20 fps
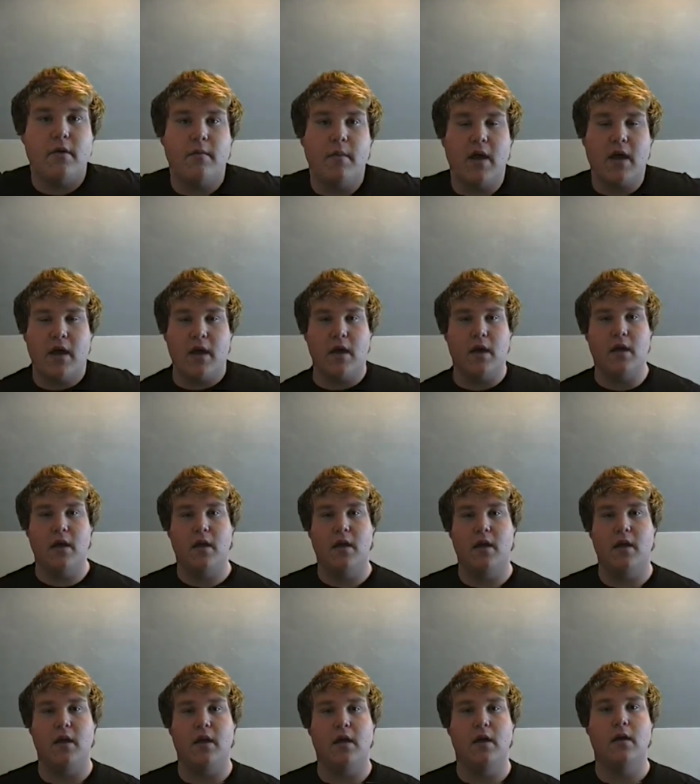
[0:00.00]
to making
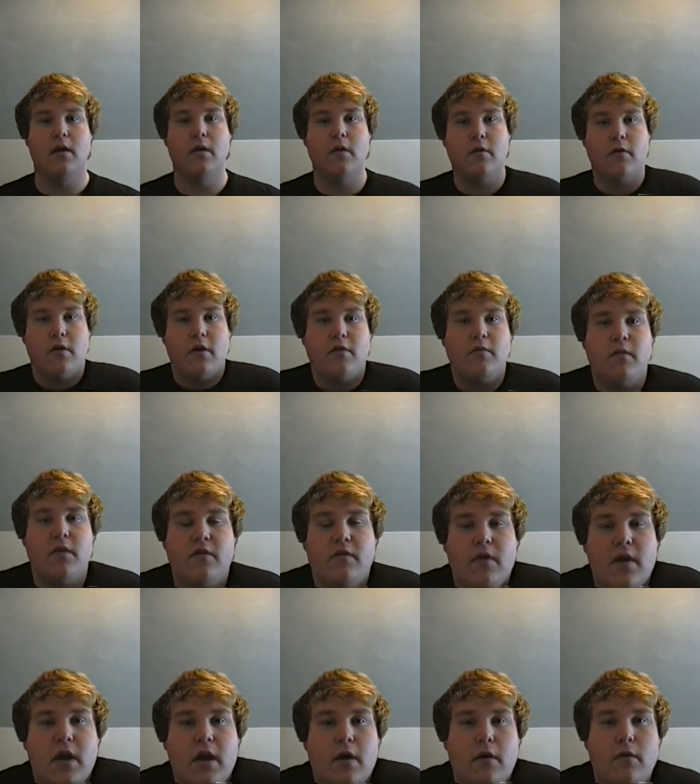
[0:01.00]
any Christmas
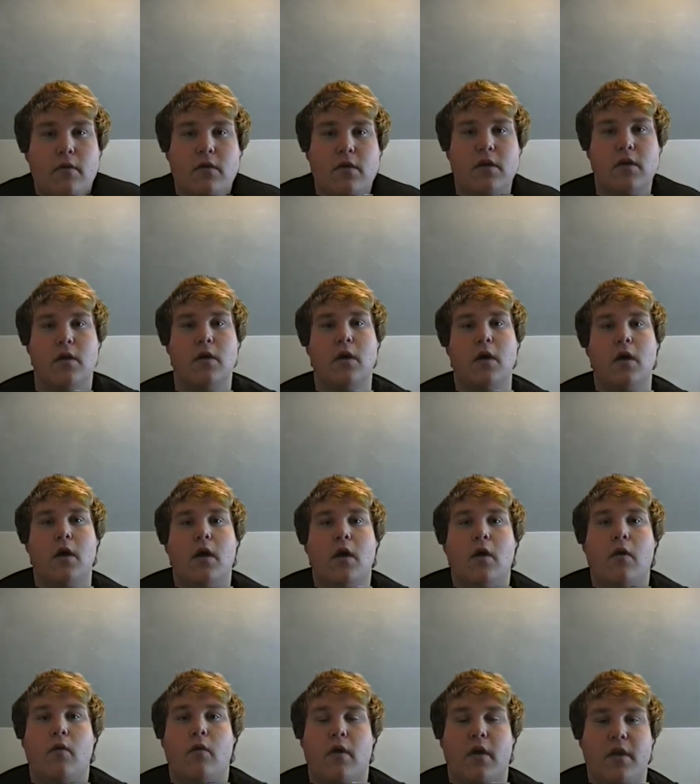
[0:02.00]
videos
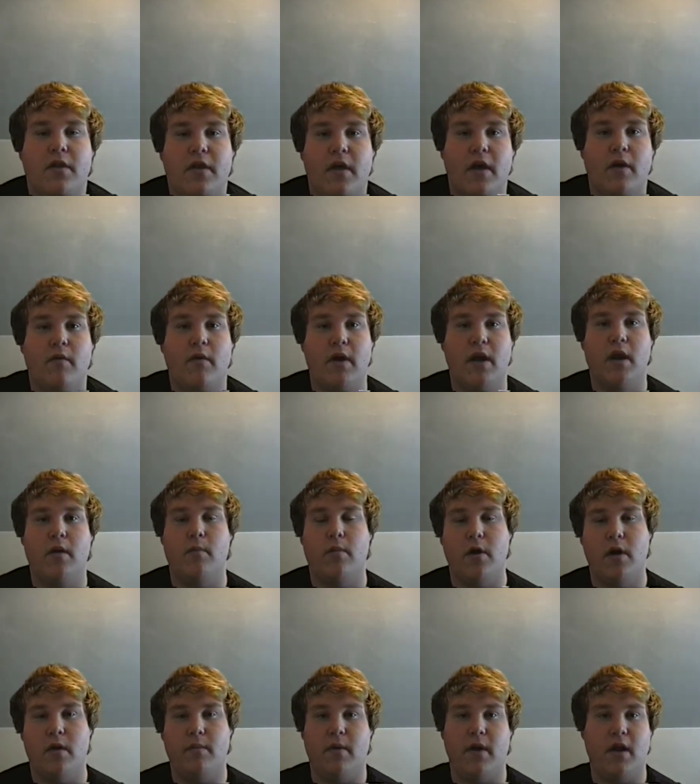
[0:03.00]
or anything. We didn't
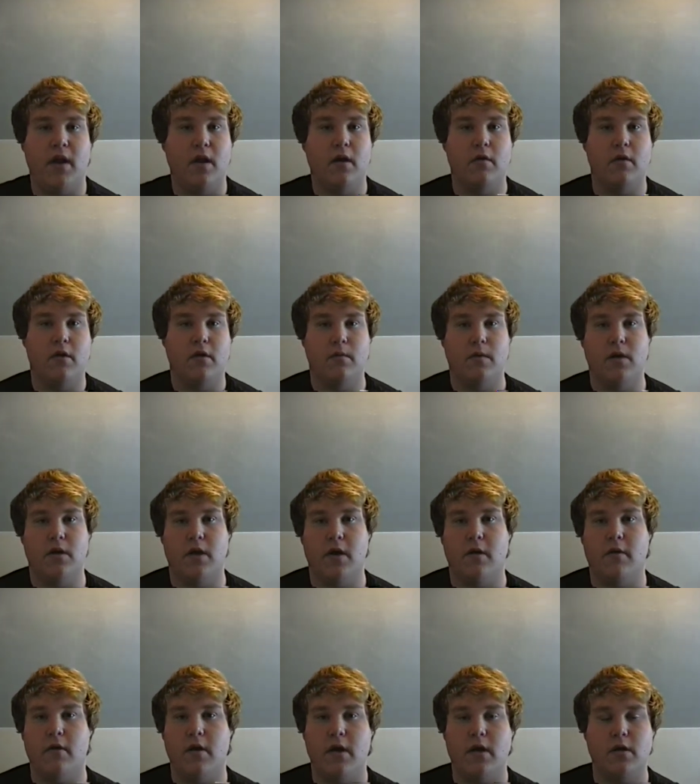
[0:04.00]
put up any Christmas
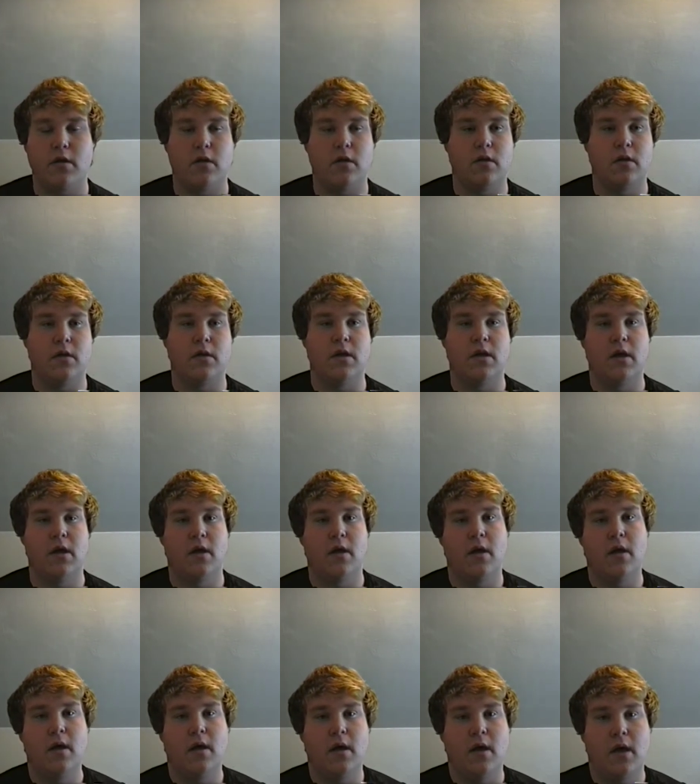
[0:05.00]
decorations
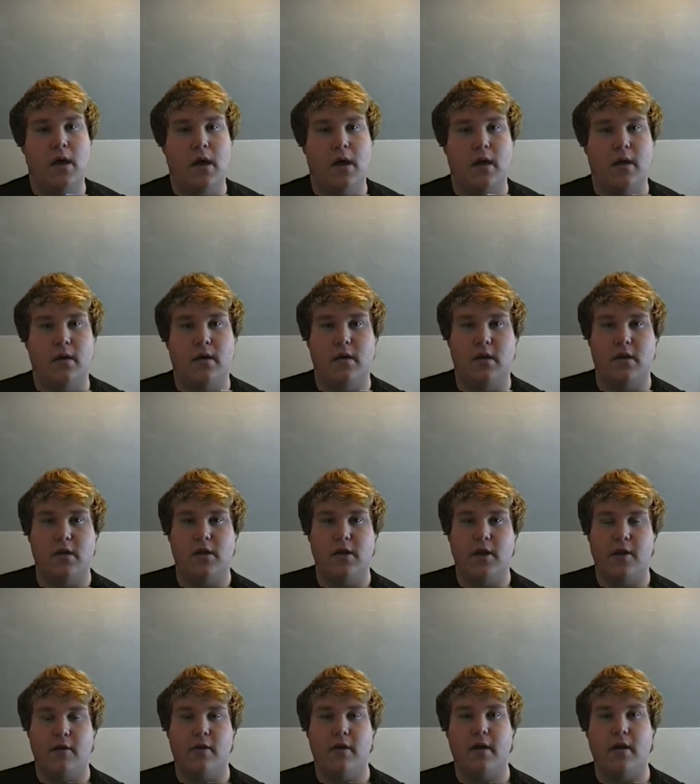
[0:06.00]
uh,
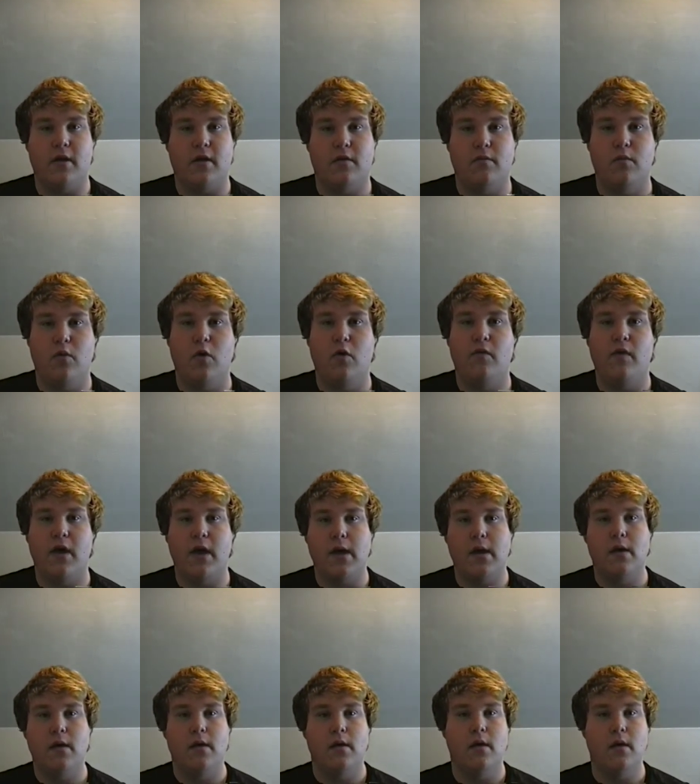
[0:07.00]
considering us moving.
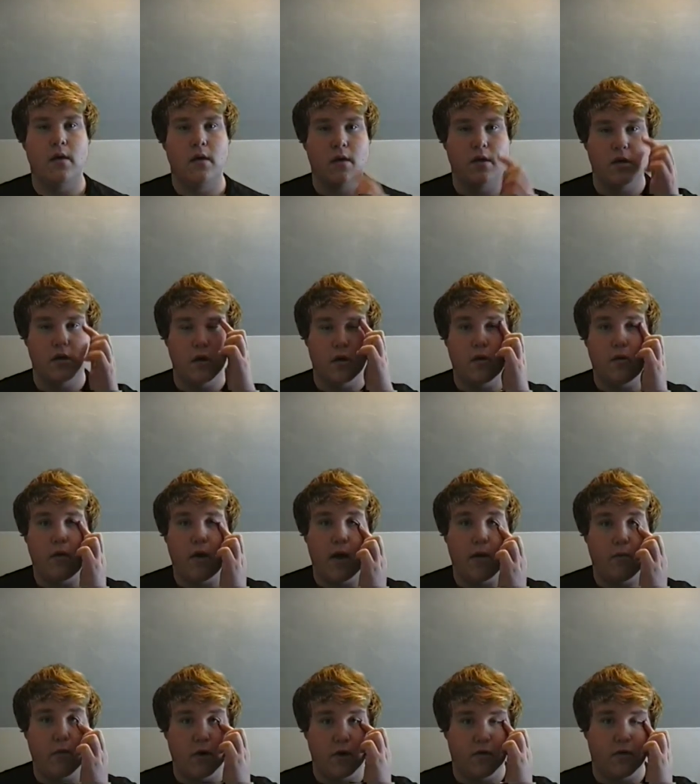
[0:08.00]
So I
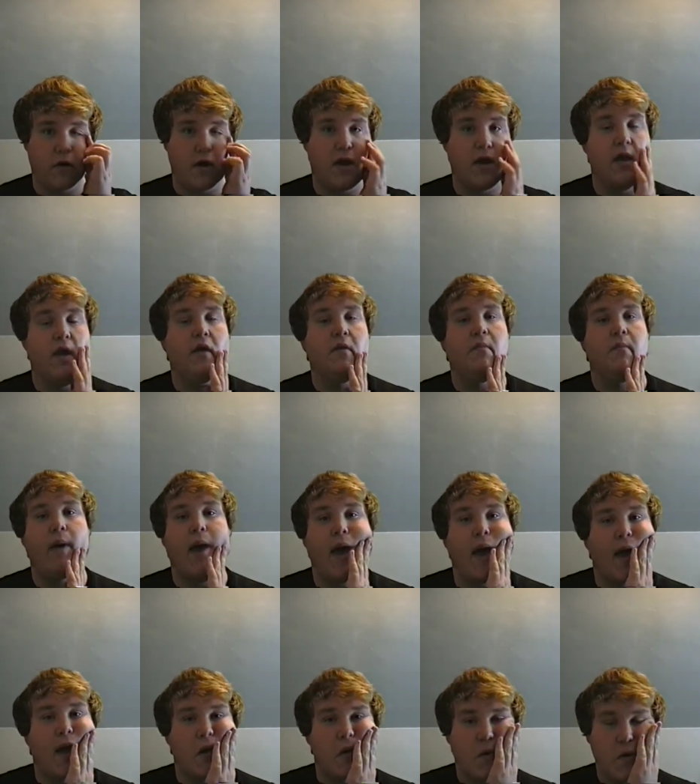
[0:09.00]
want to try to get
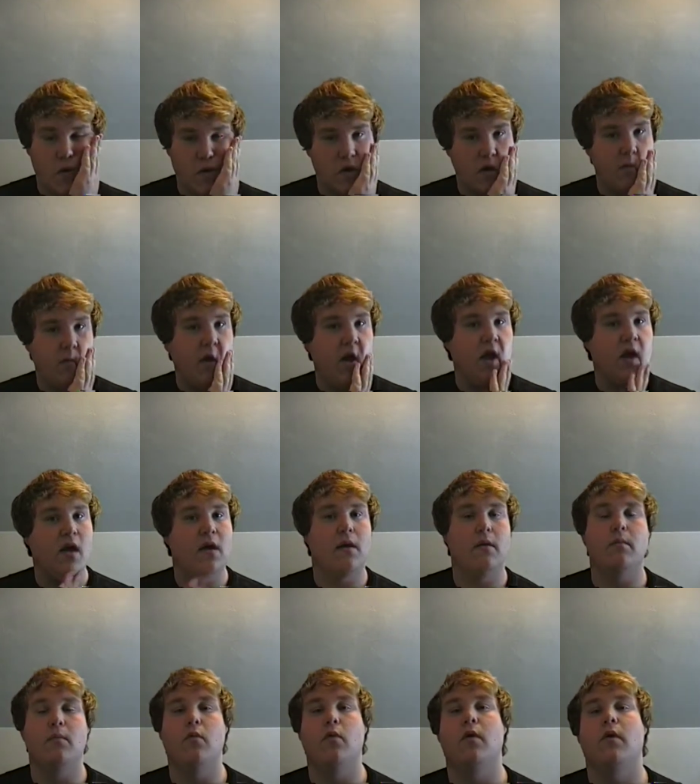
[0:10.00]
back to making
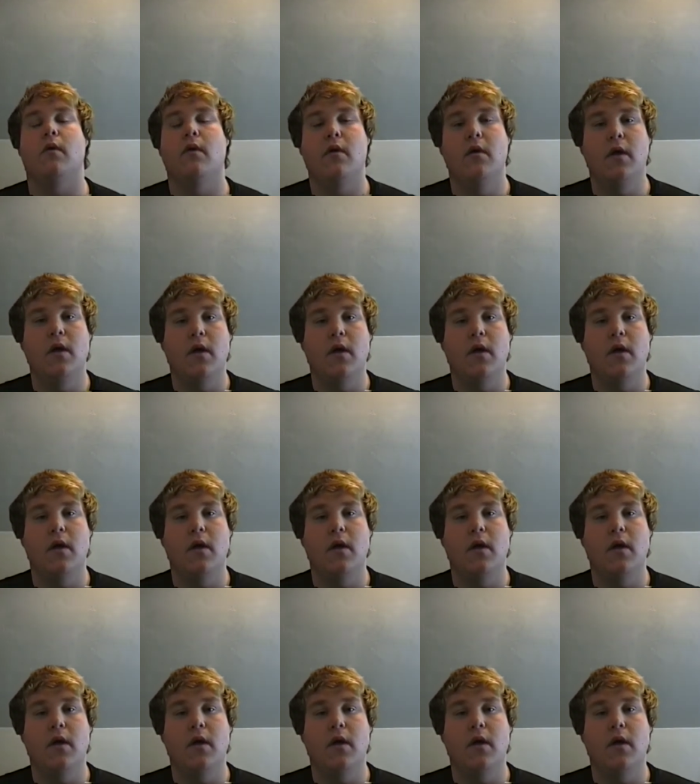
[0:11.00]
more